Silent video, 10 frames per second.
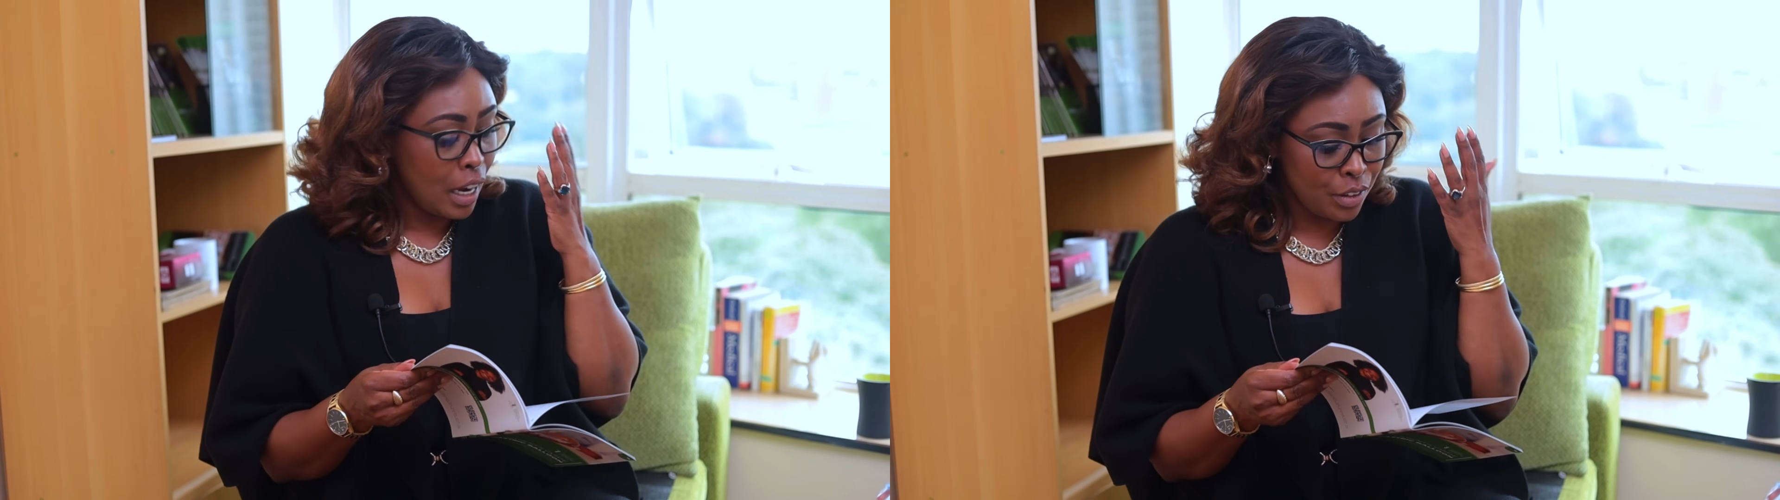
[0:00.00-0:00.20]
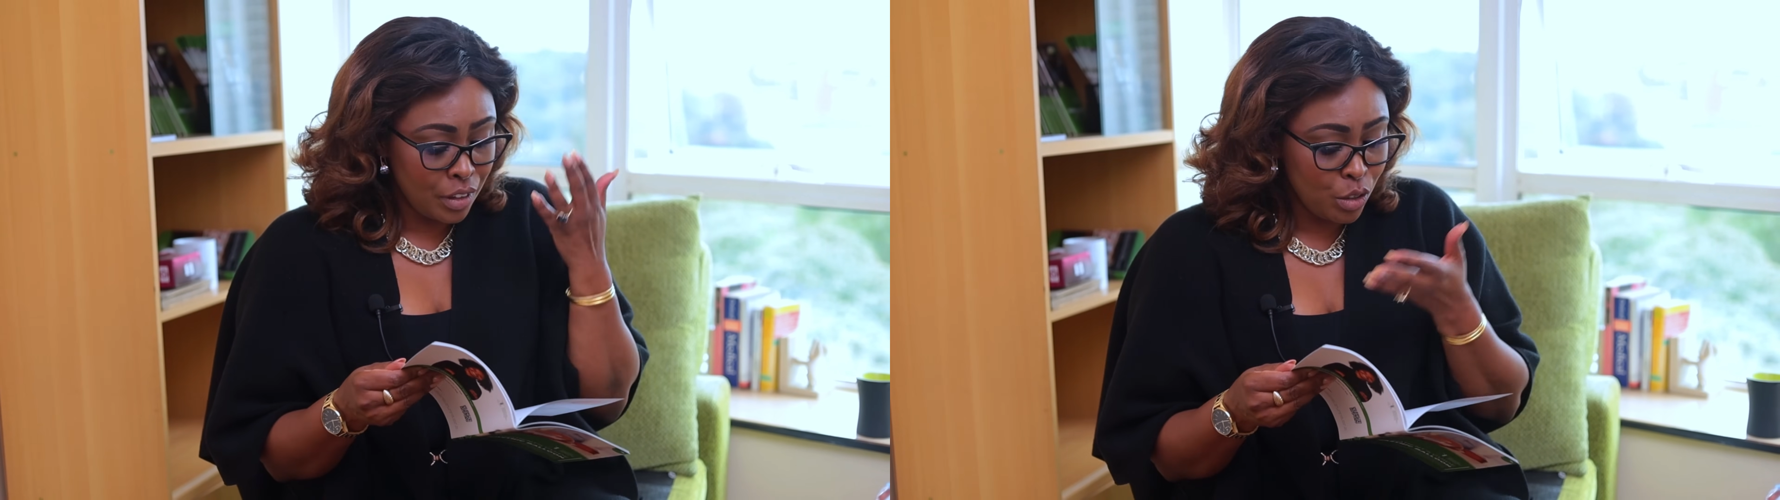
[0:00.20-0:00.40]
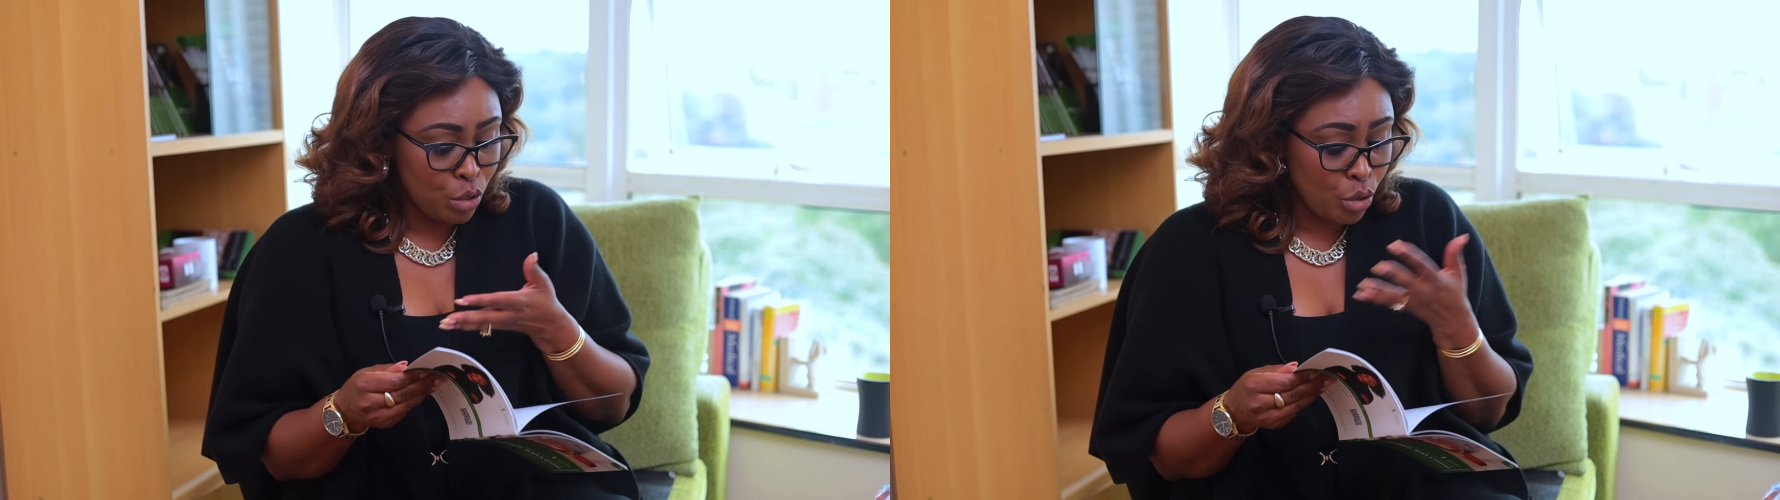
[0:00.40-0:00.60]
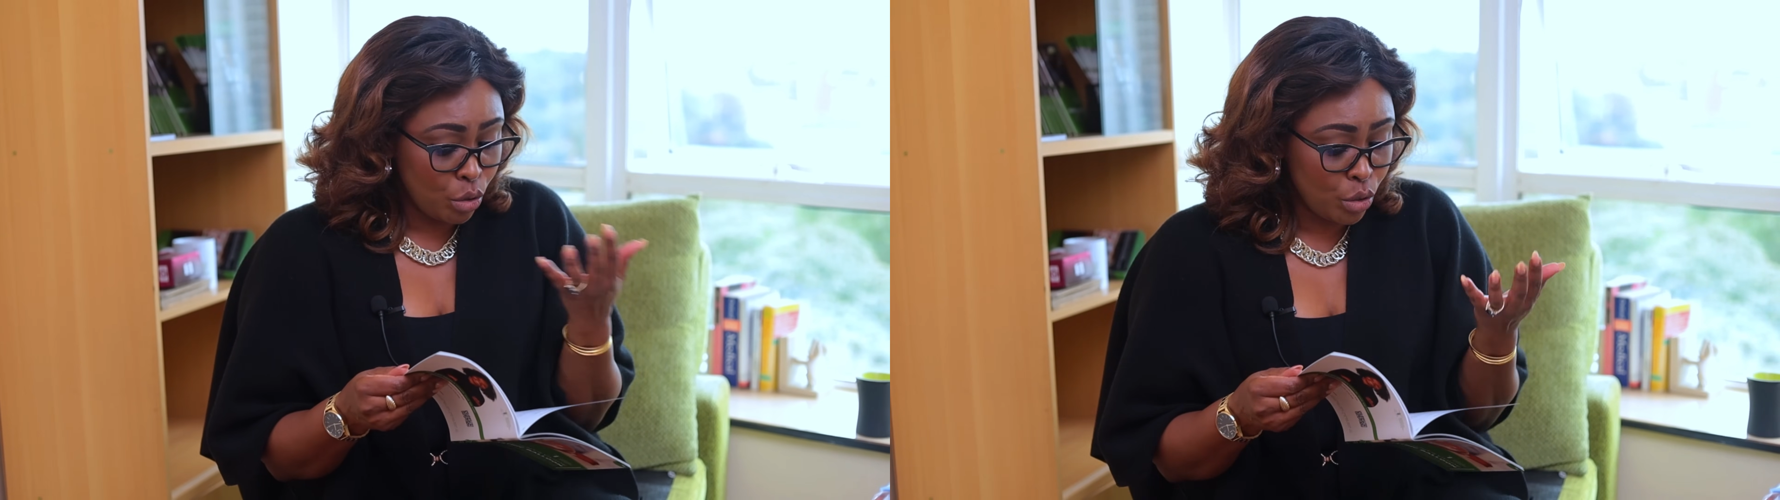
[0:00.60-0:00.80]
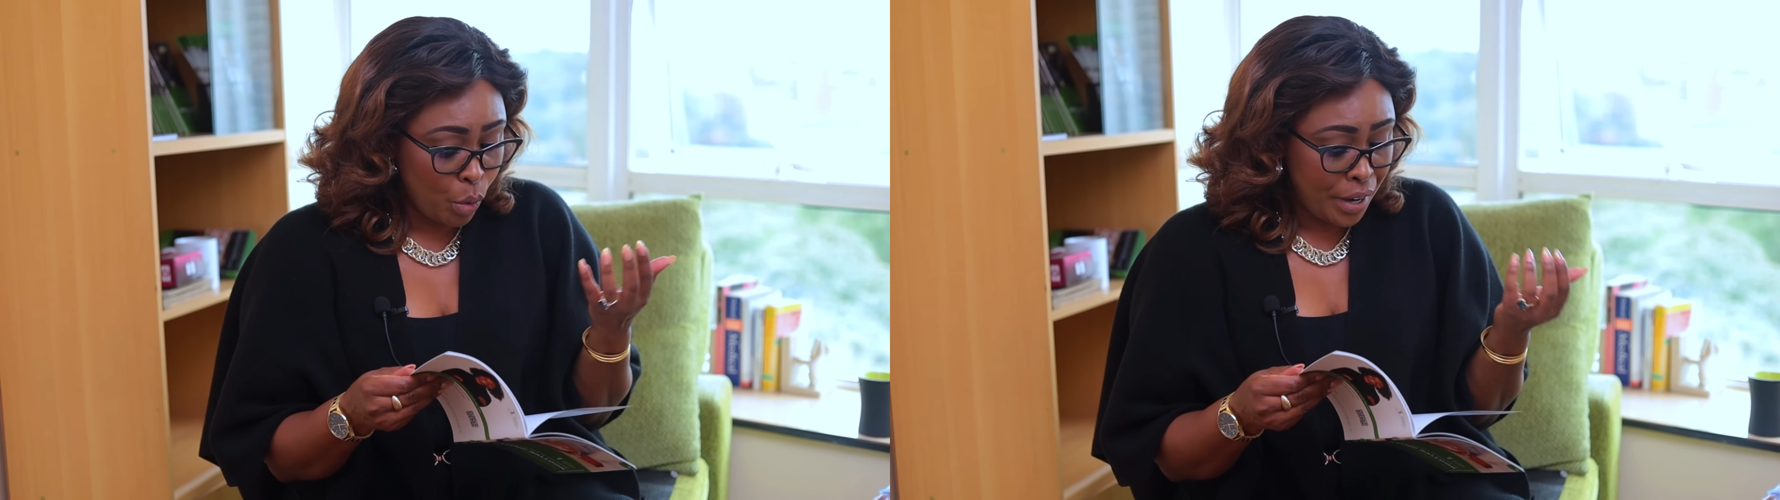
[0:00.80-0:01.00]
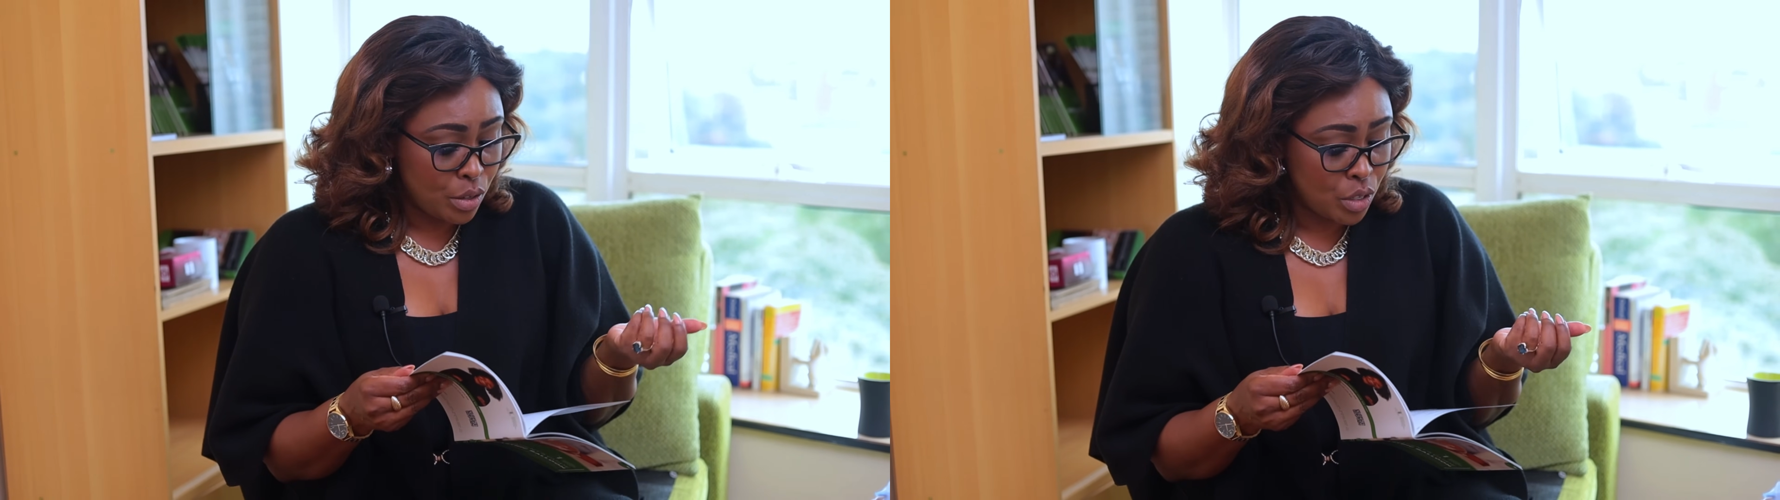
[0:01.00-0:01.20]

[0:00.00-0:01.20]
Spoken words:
and then you don't know where to